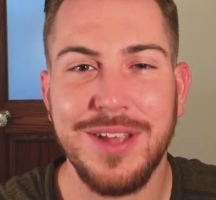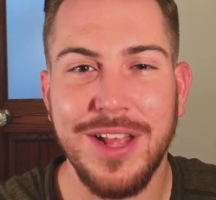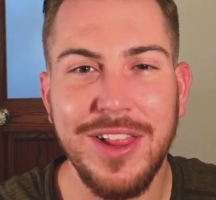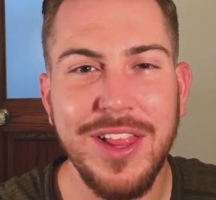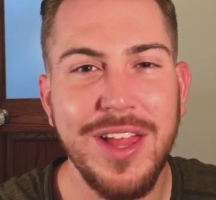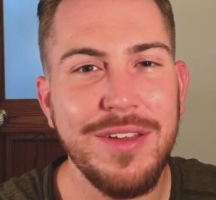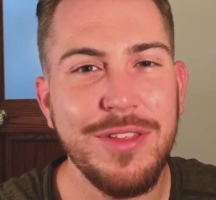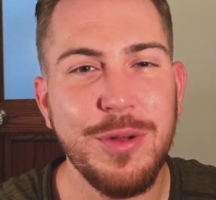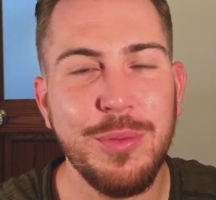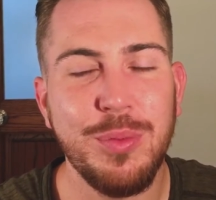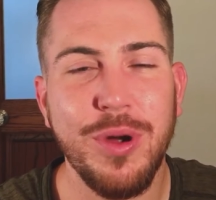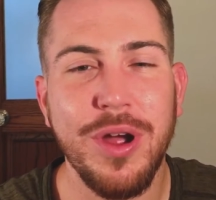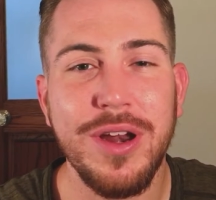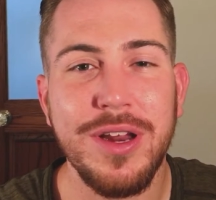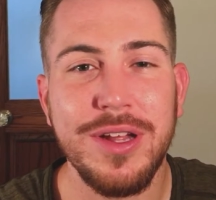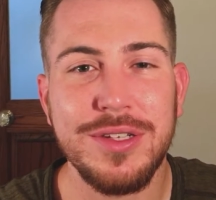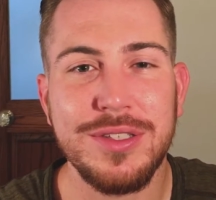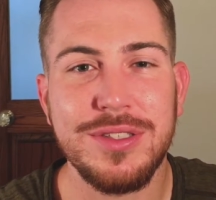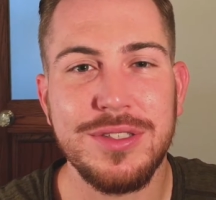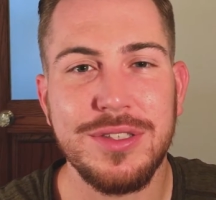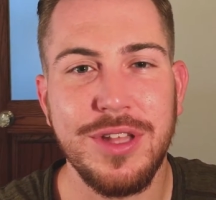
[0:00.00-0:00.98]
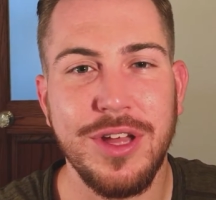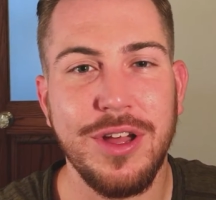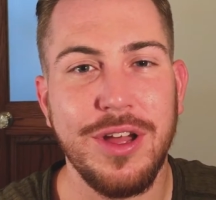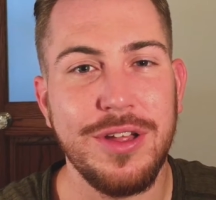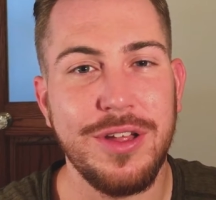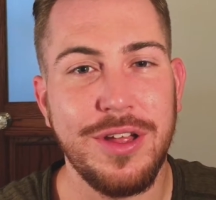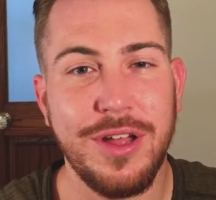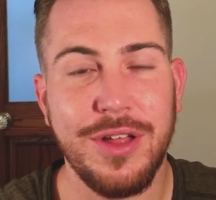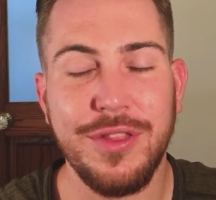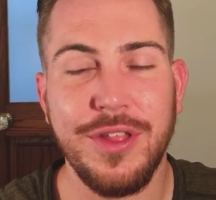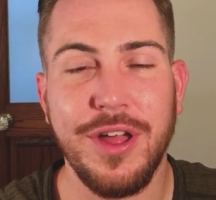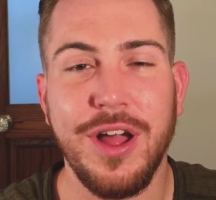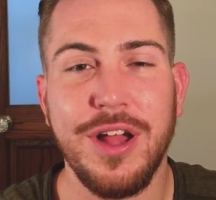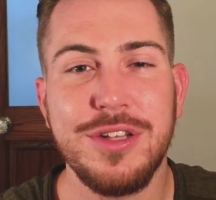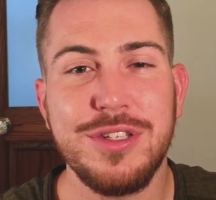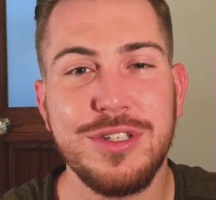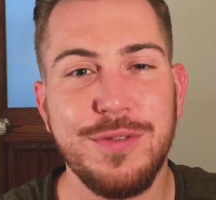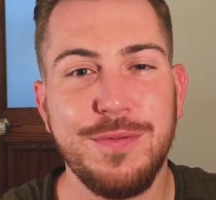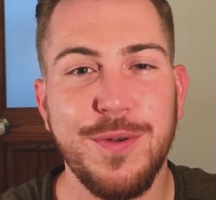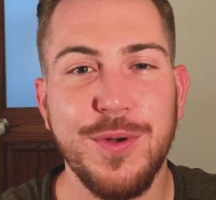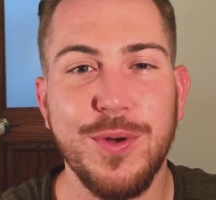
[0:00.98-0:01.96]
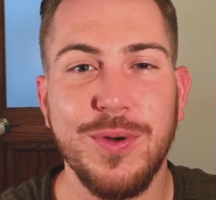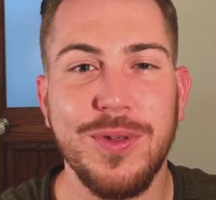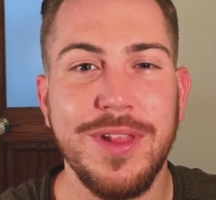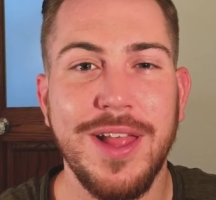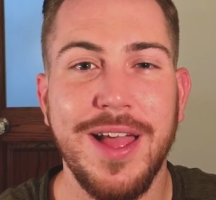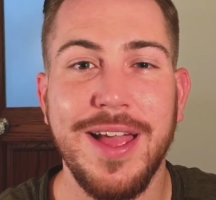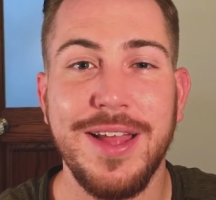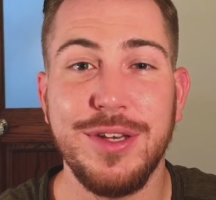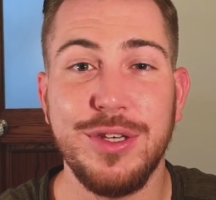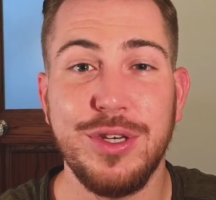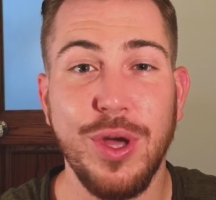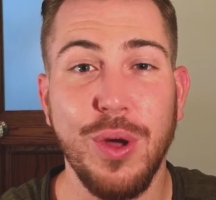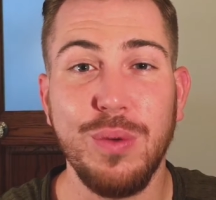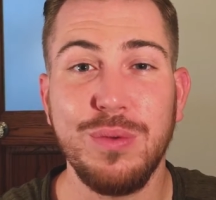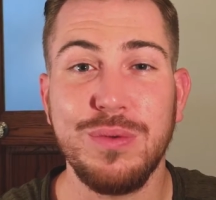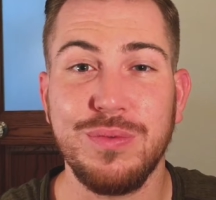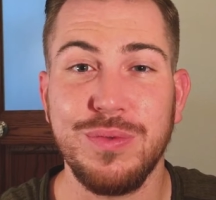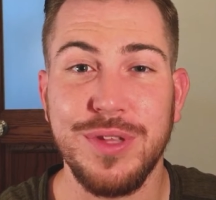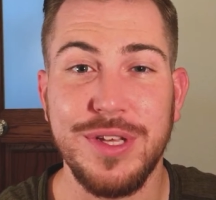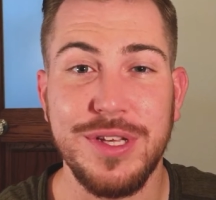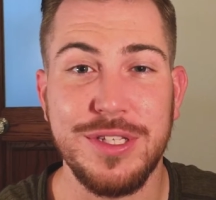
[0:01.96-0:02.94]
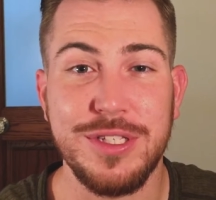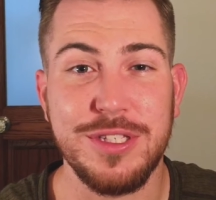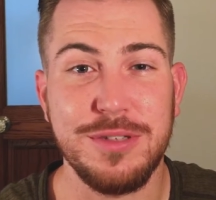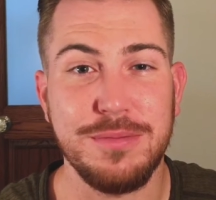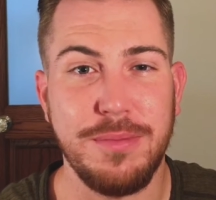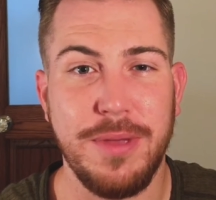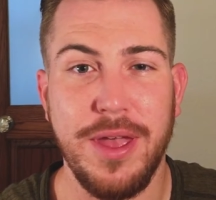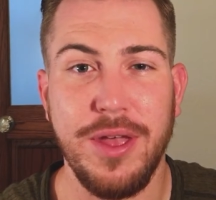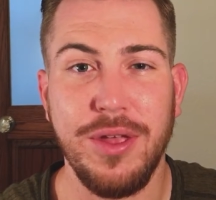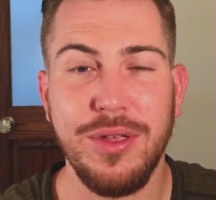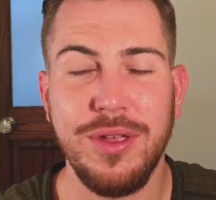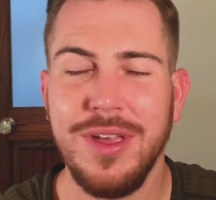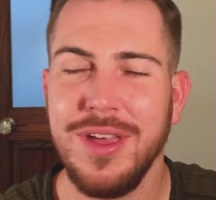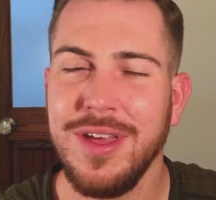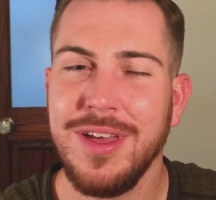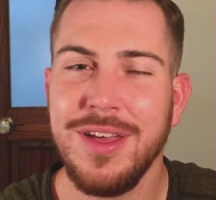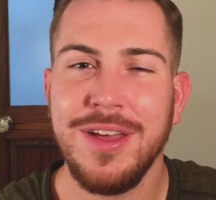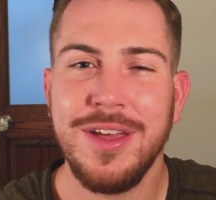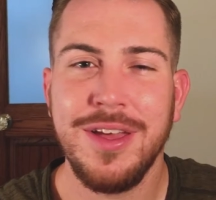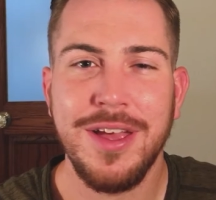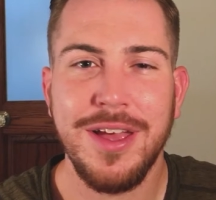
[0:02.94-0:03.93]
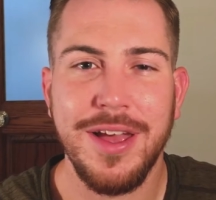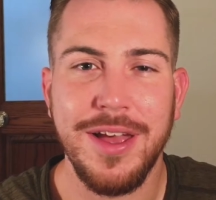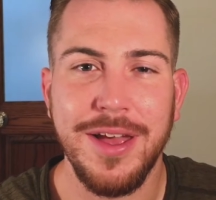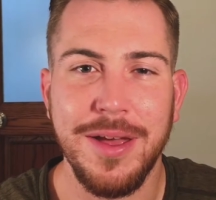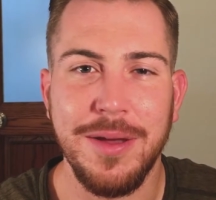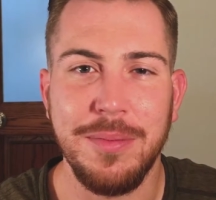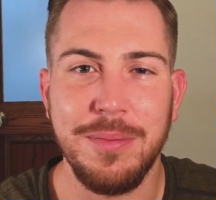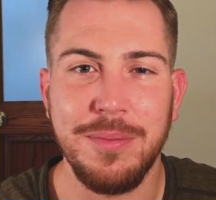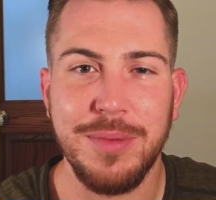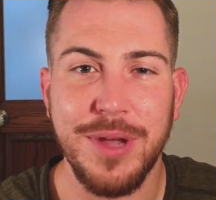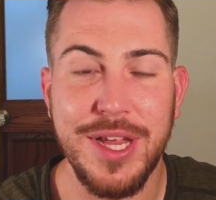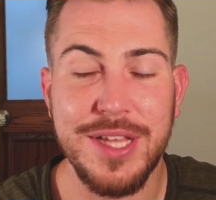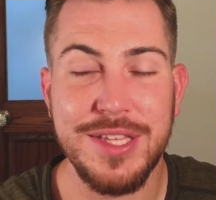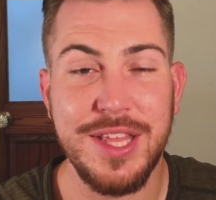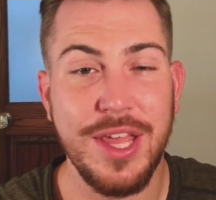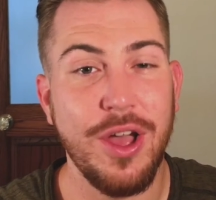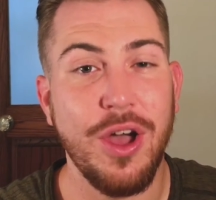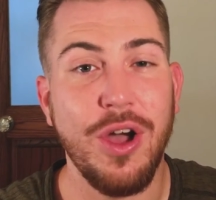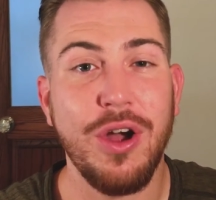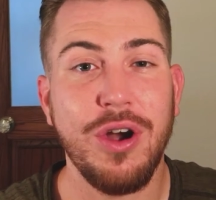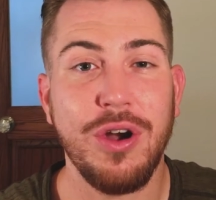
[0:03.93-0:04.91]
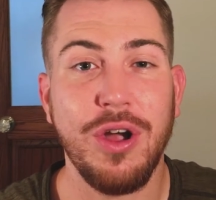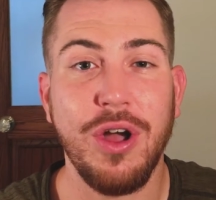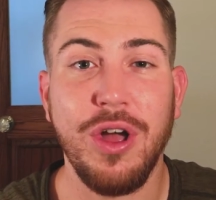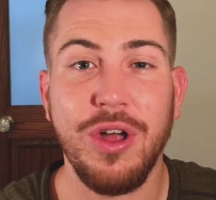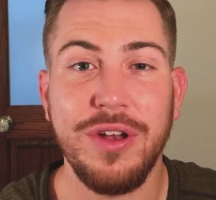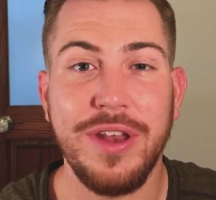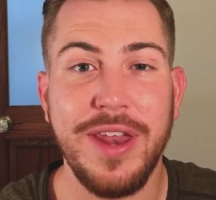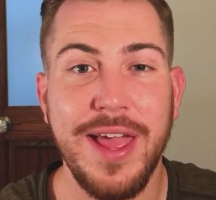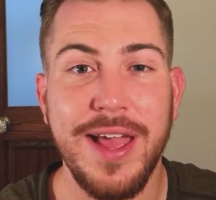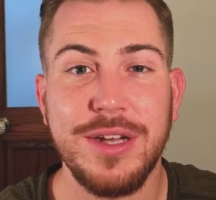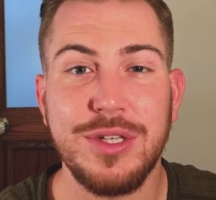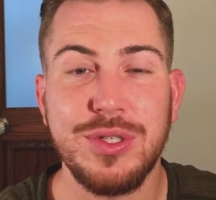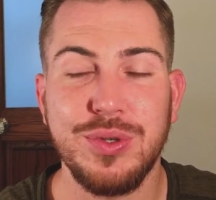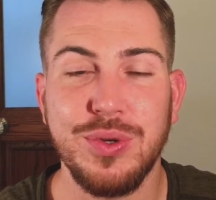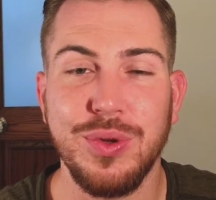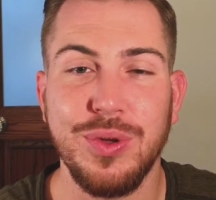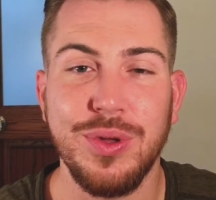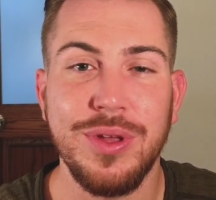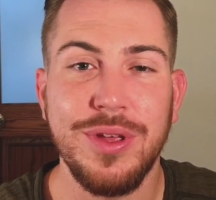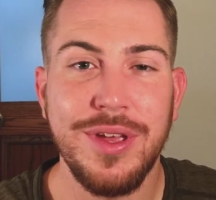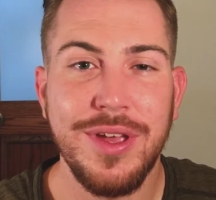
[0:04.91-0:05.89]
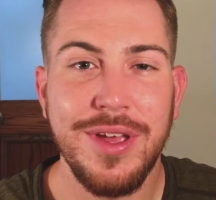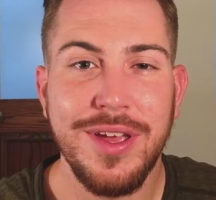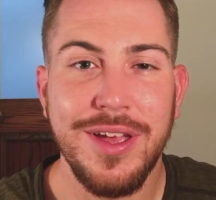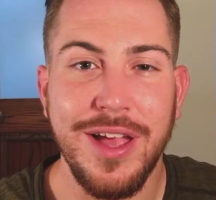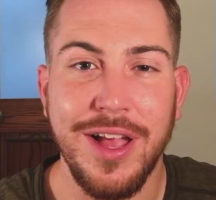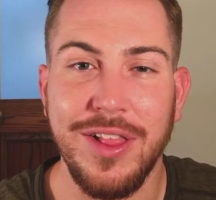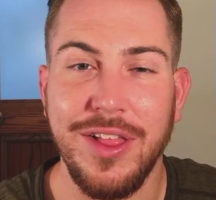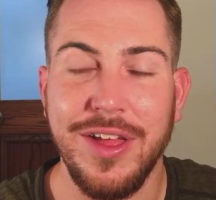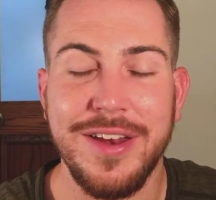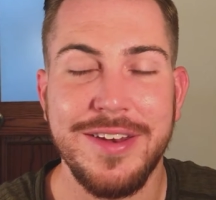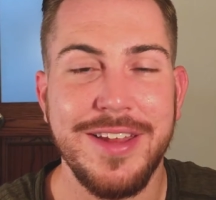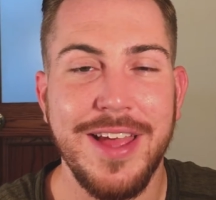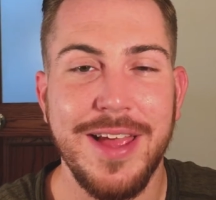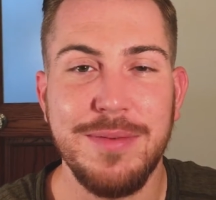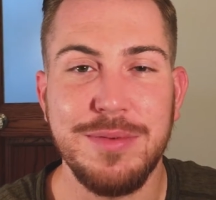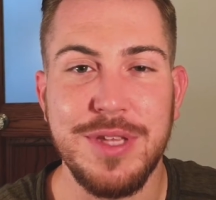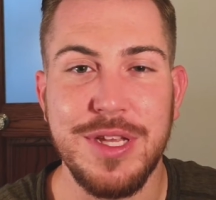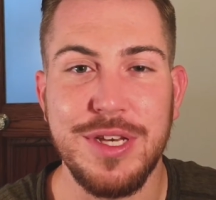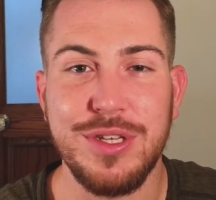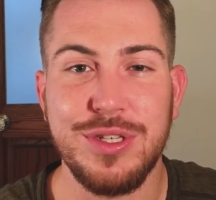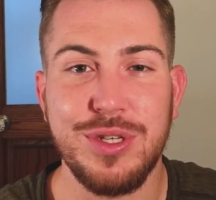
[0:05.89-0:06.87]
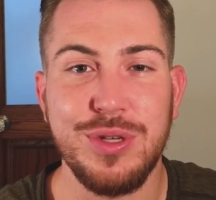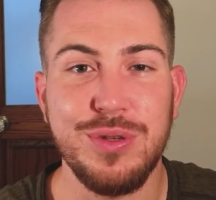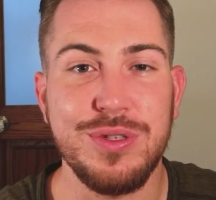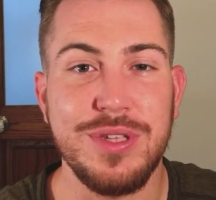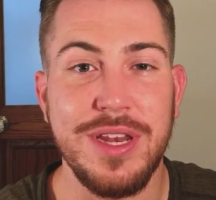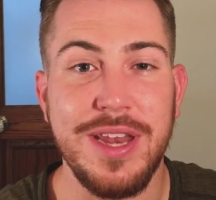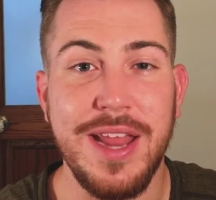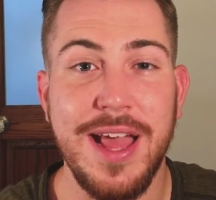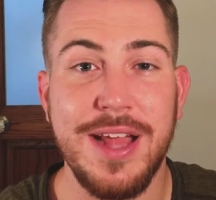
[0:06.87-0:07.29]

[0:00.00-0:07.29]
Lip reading: A lot of their products on the Hanz De Fuko line don't really smell because they are all natural. A lot of times they just use the